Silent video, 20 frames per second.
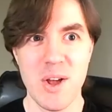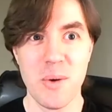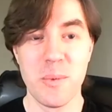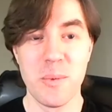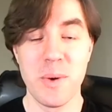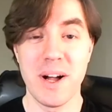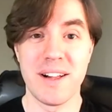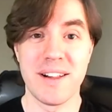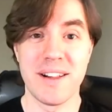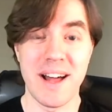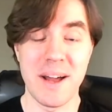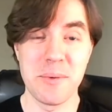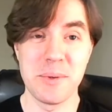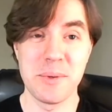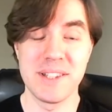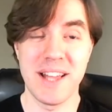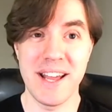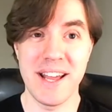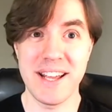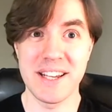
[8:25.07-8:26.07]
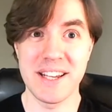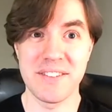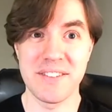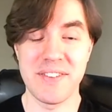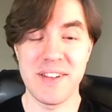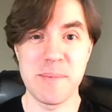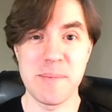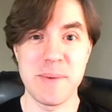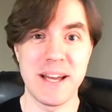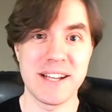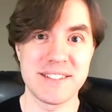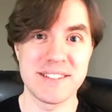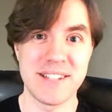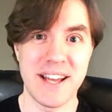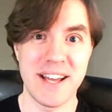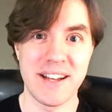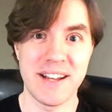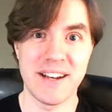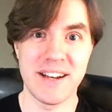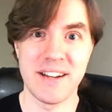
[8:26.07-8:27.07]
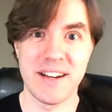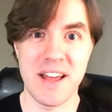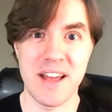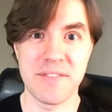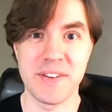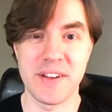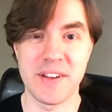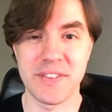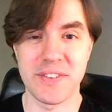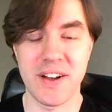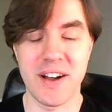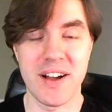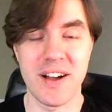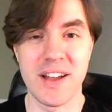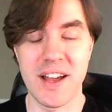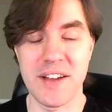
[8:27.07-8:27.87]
Well, I would like it if Emacs had an FFI,